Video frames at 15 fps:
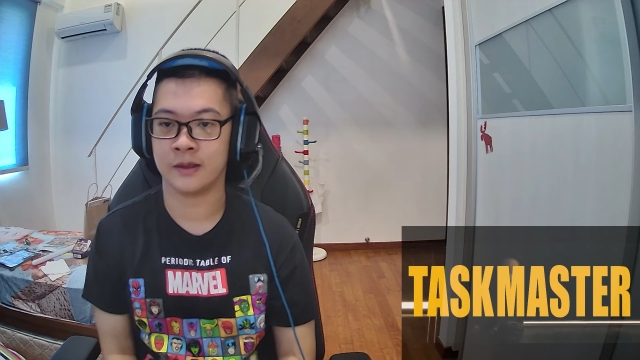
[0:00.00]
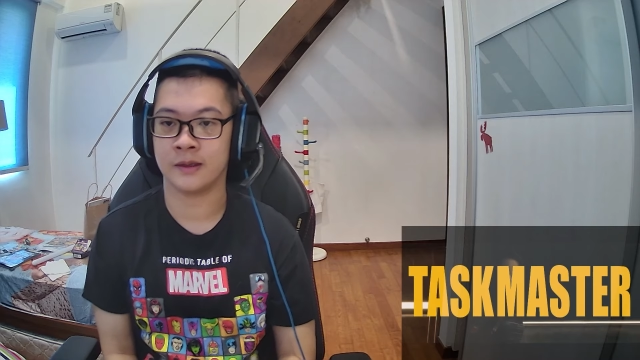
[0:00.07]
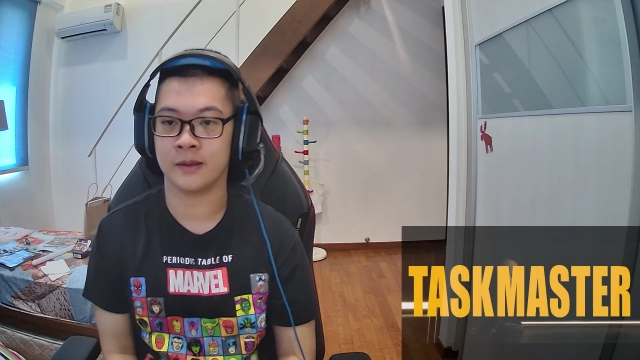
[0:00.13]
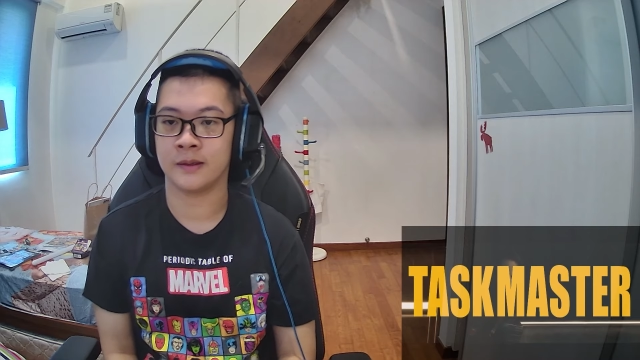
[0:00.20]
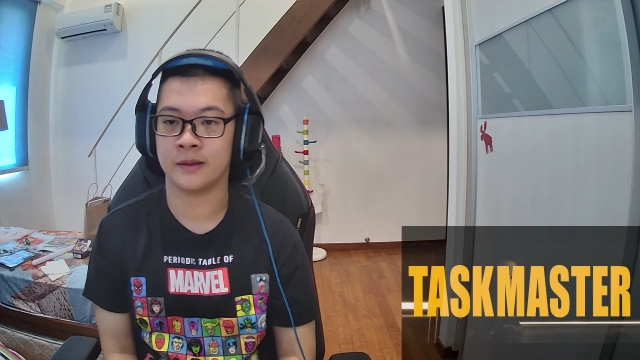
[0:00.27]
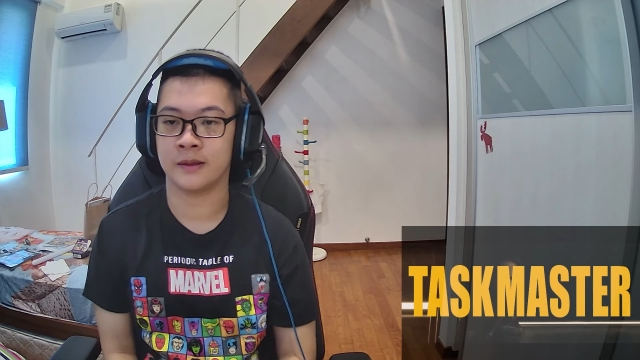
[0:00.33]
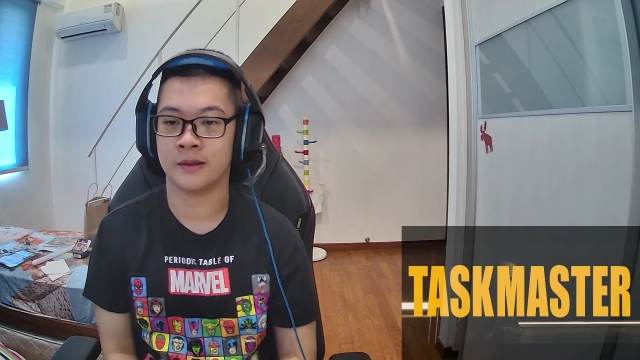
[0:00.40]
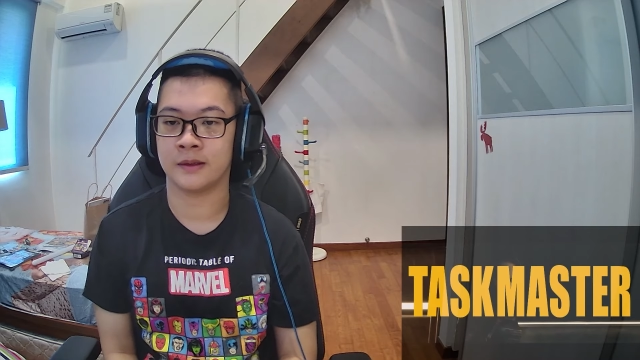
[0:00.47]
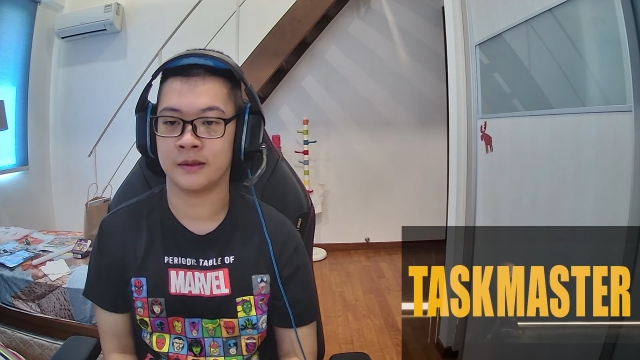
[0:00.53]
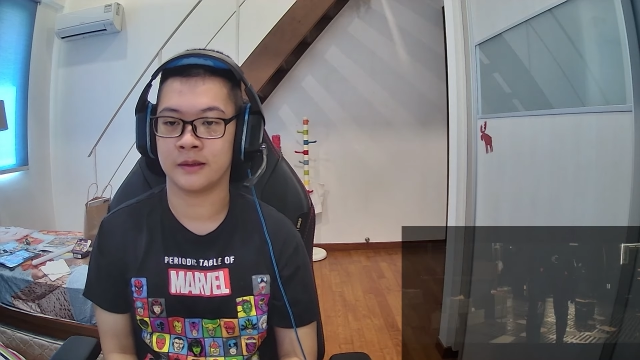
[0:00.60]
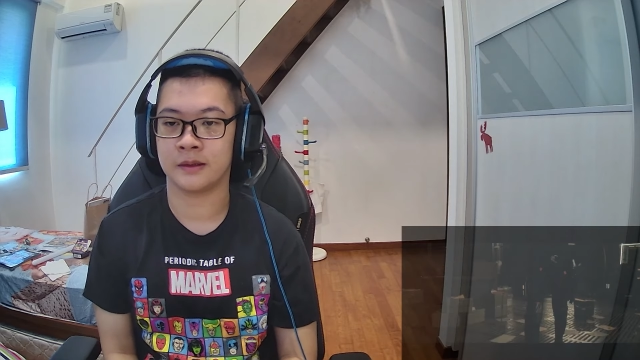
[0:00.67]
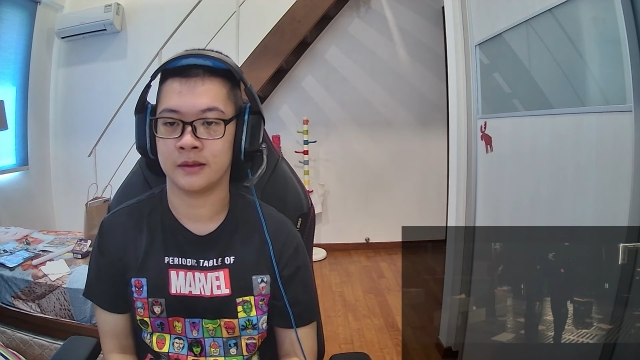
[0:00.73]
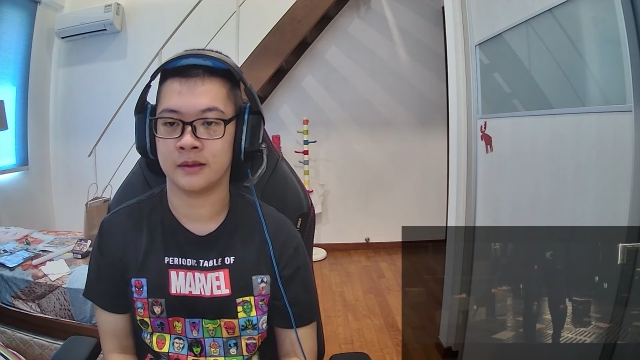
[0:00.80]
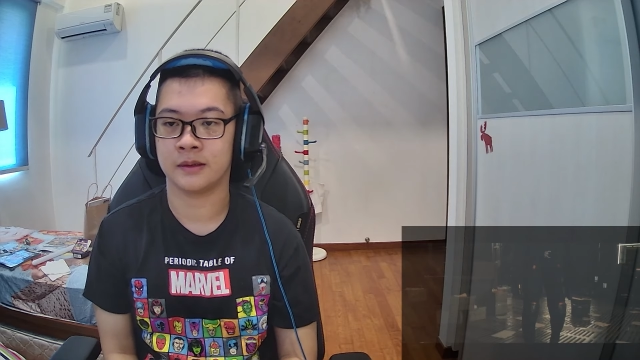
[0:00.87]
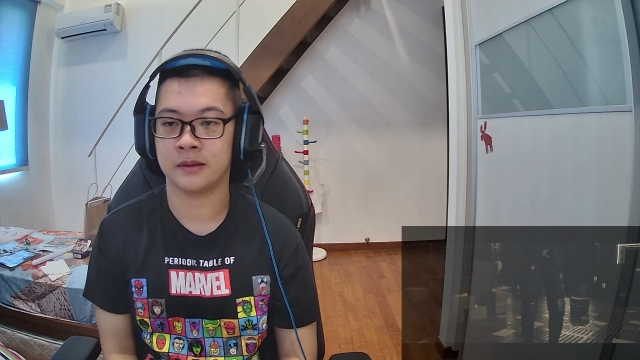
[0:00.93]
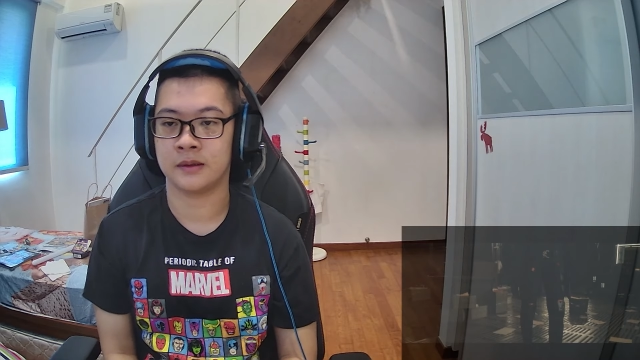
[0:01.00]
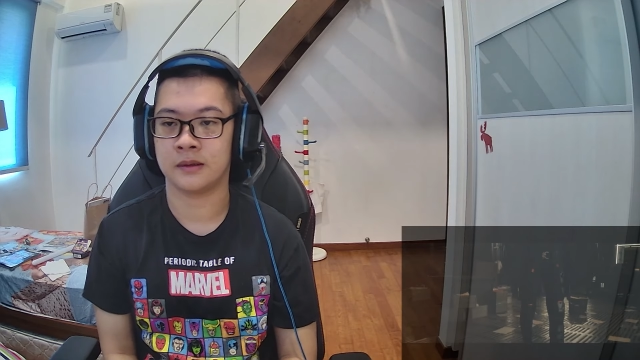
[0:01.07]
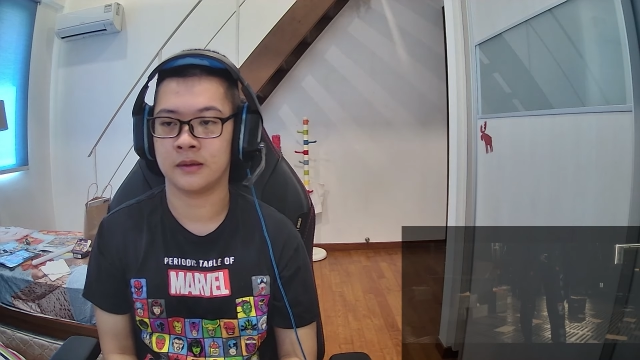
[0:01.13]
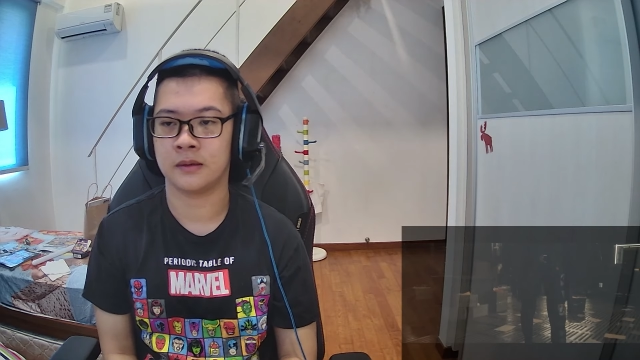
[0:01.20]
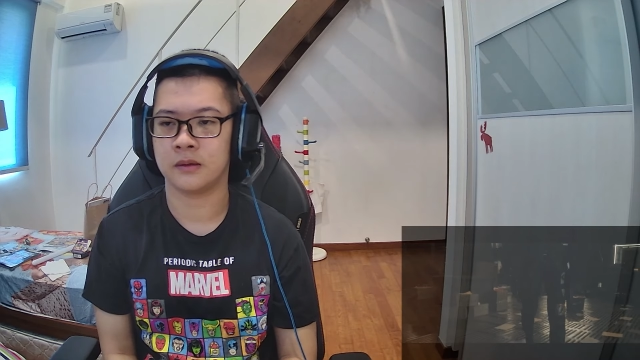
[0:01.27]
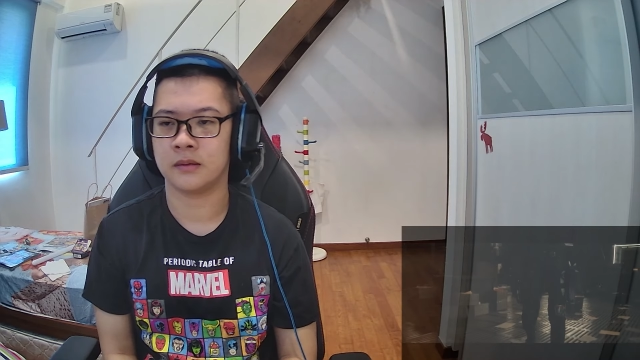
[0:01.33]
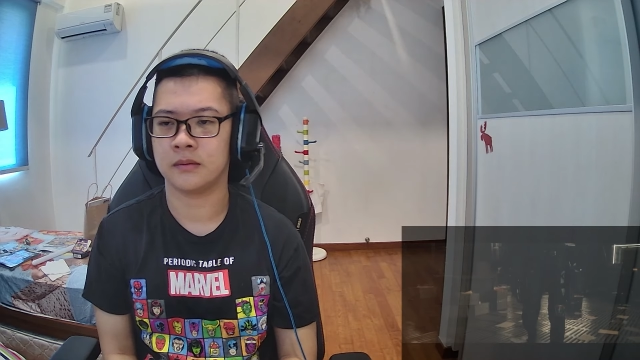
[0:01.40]
Contract kills.
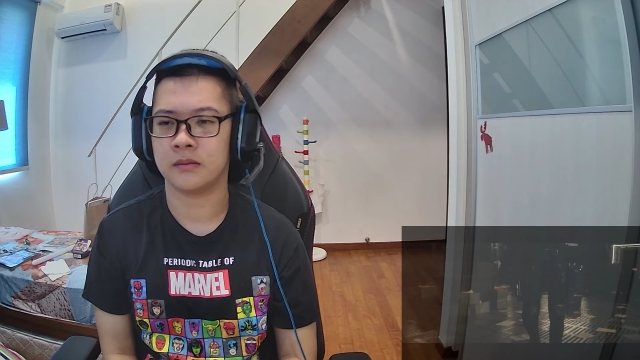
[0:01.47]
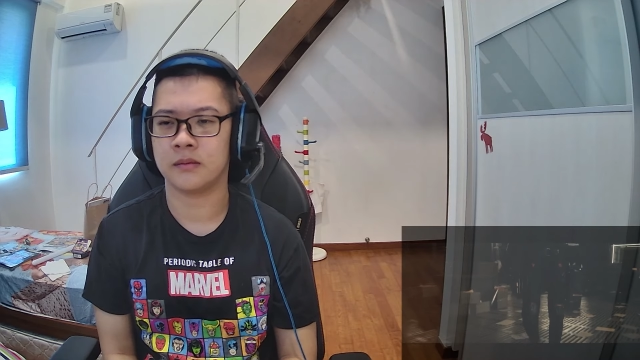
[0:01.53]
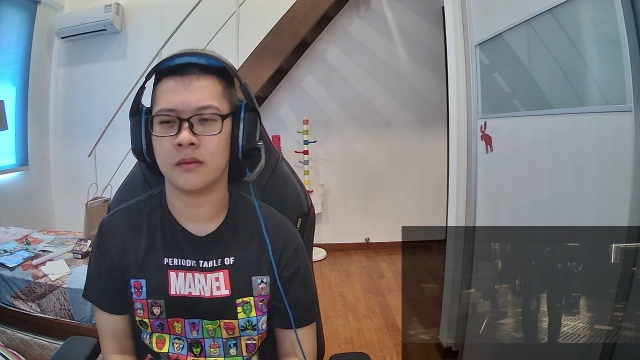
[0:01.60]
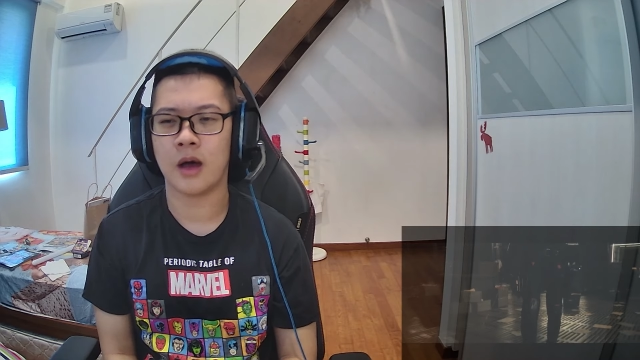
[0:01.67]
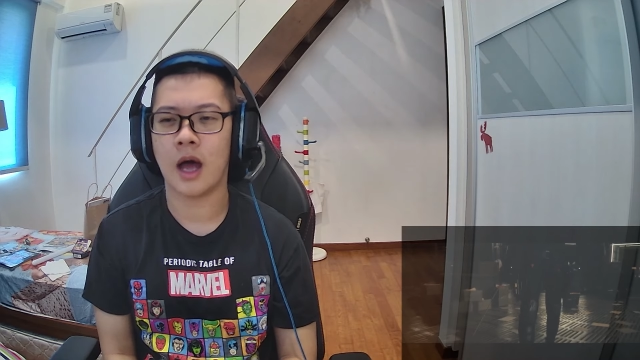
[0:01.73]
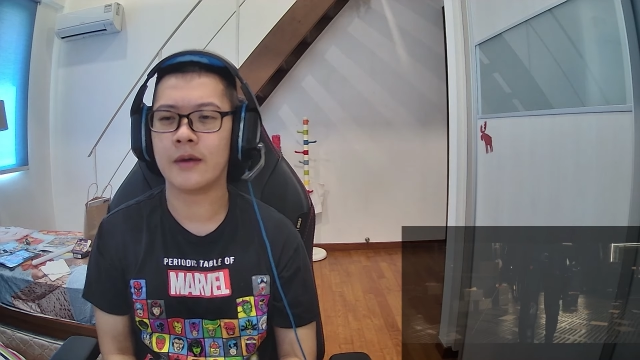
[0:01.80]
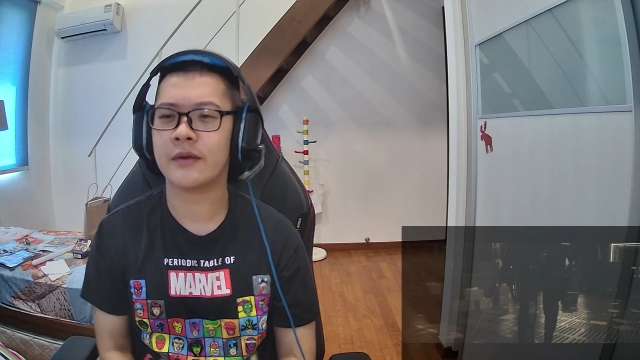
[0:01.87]
I'm